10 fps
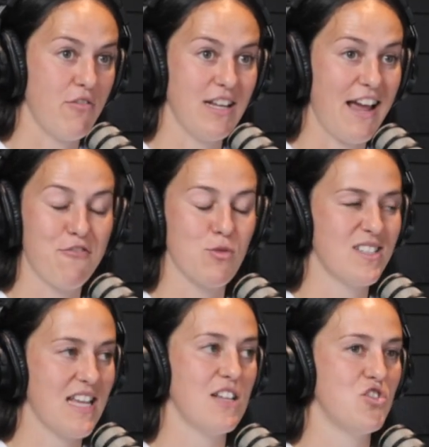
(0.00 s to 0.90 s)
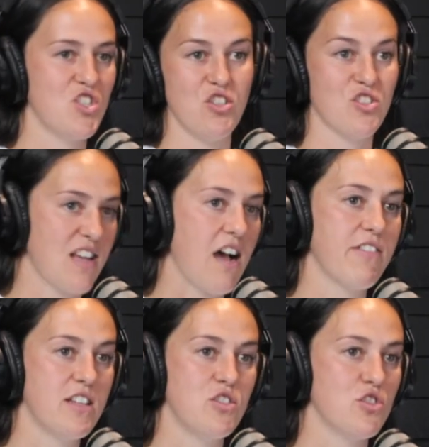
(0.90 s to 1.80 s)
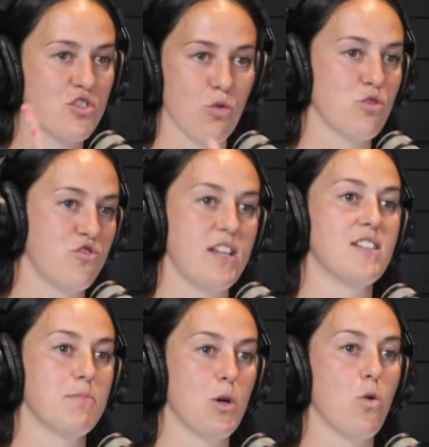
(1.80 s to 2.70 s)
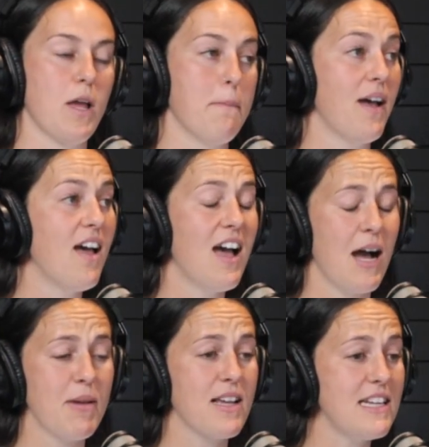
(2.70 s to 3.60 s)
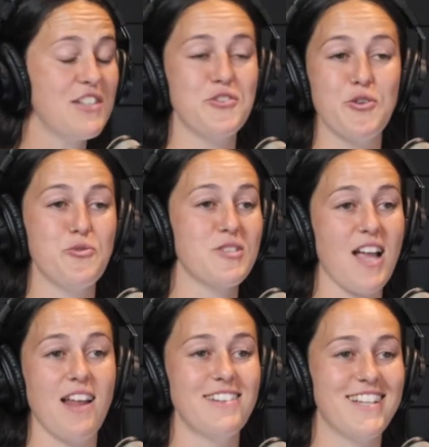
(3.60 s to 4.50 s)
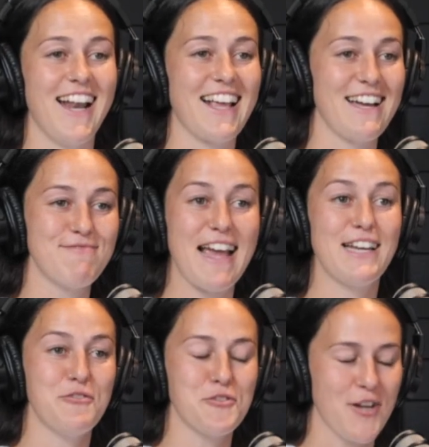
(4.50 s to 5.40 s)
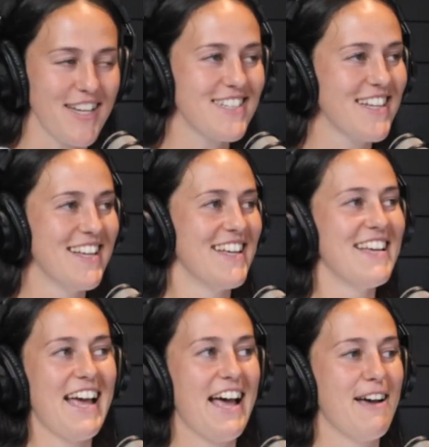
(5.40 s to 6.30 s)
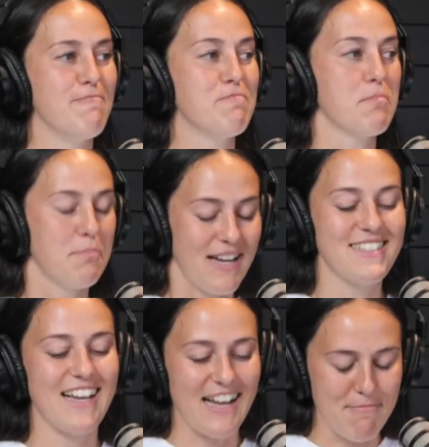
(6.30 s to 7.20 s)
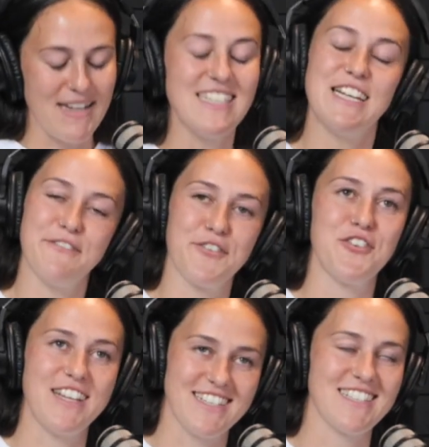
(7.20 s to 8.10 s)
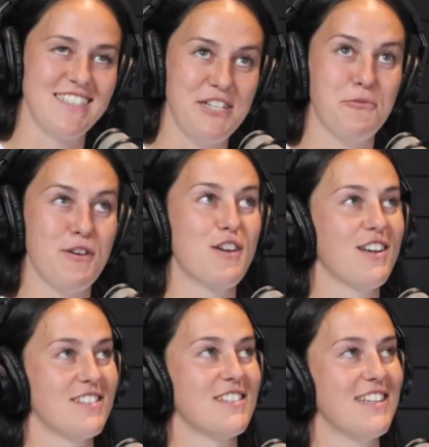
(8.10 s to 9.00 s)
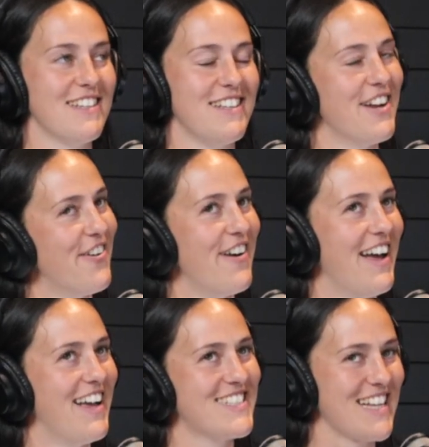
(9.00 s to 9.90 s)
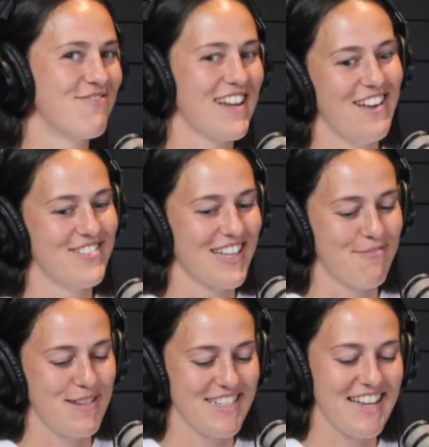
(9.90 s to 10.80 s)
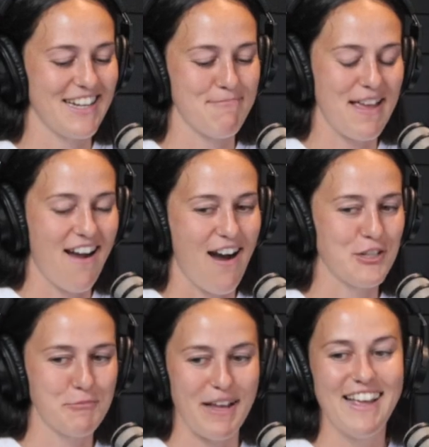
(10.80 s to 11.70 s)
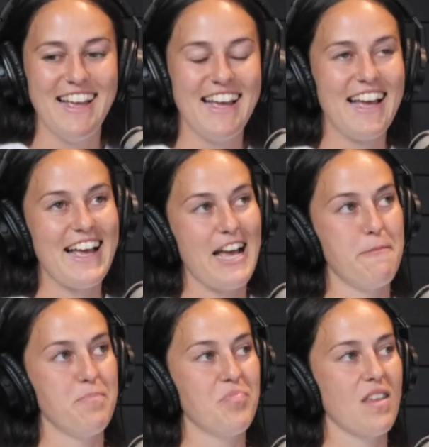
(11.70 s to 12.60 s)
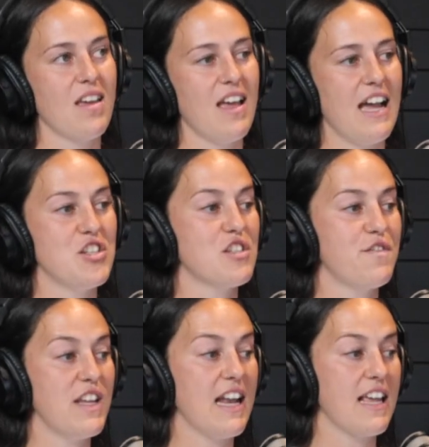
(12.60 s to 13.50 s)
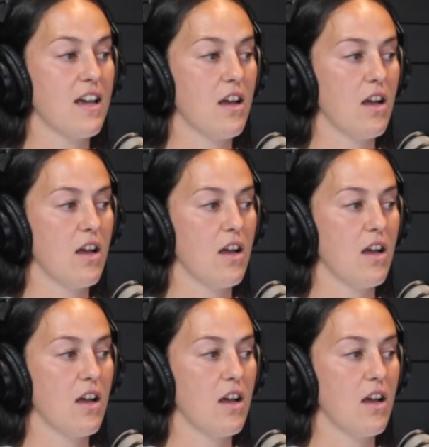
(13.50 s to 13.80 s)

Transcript: everyone says you're savage, you're so straight up talking, but I'm like, at least you know you stand. Like I'm telling you straight. But my delivery does need work, because you know sometimes it can be taken a bit harsh, but I just feel like